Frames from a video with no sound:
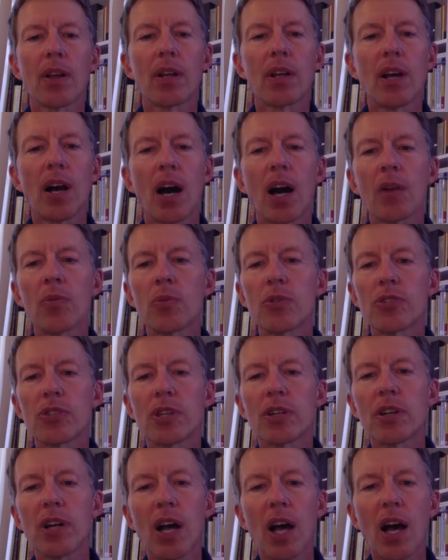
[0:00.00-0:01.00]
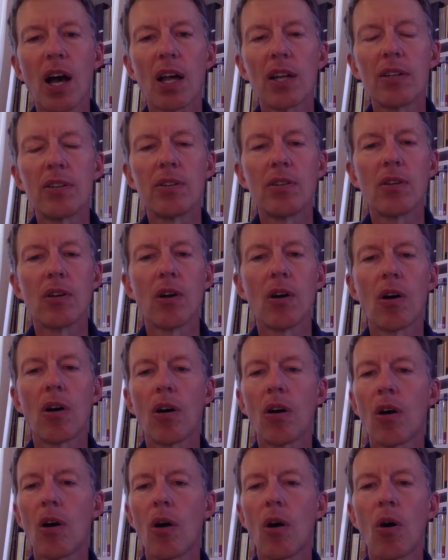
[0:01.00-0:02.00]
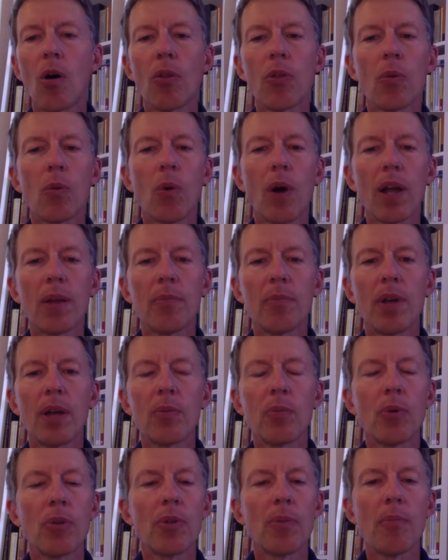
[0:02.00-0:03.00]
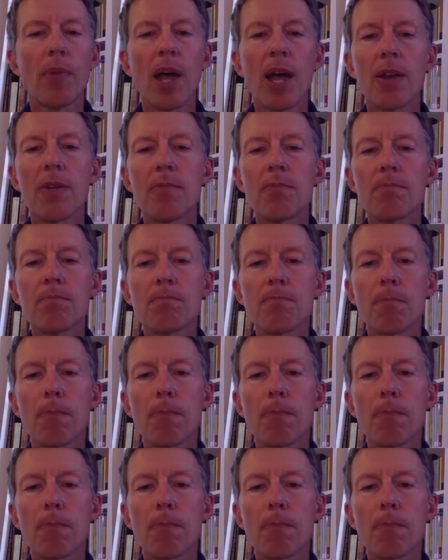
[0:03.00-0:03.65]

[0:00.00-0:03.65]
God was their God, all the white men were the men,